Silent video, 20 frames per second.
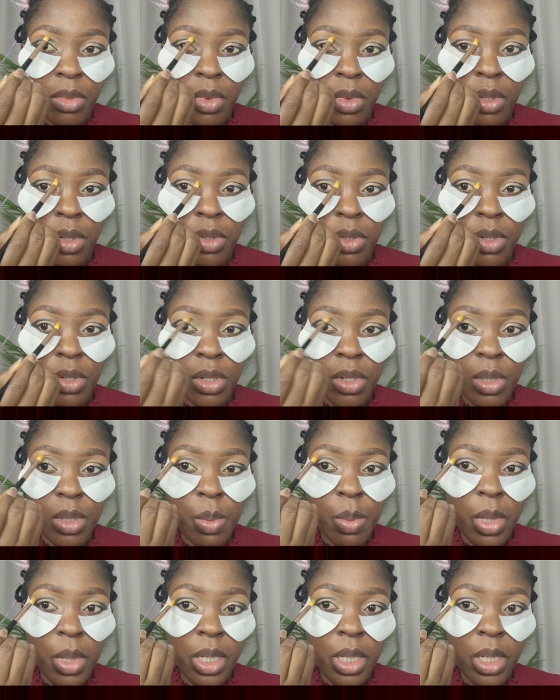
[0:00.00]
So just
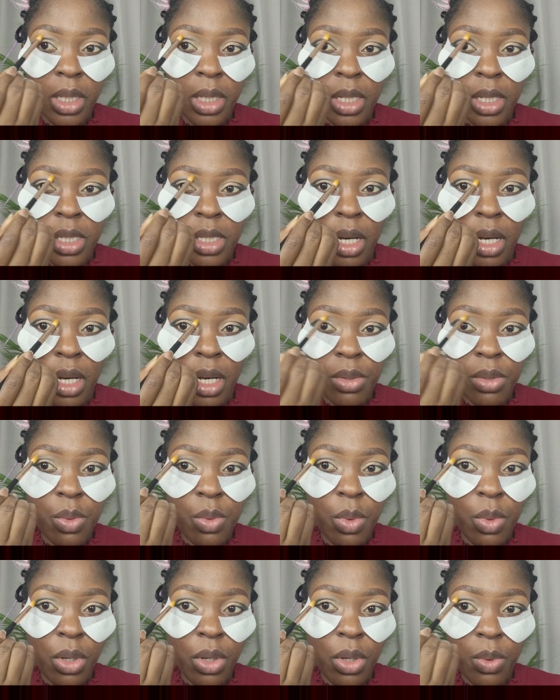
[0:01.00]
blending this out.
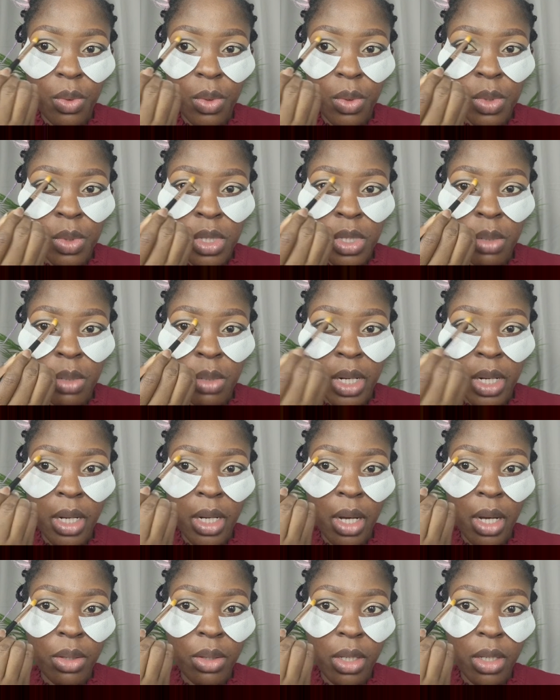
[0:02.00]
We always want to
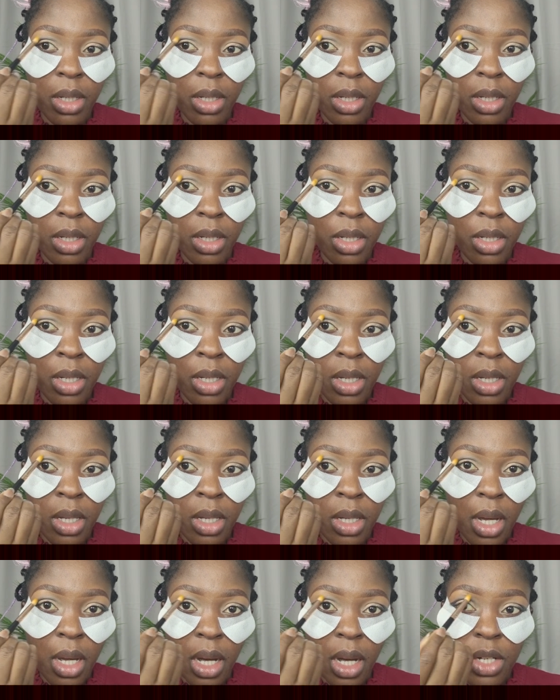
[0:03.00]
blend out the
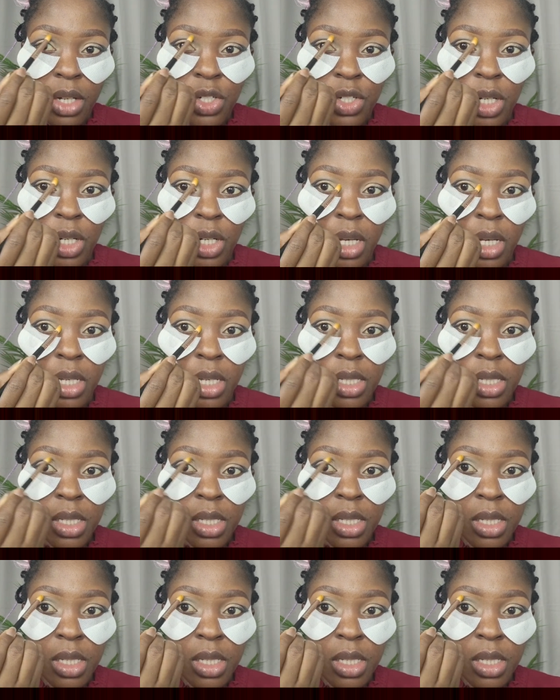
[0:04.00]
ash lines.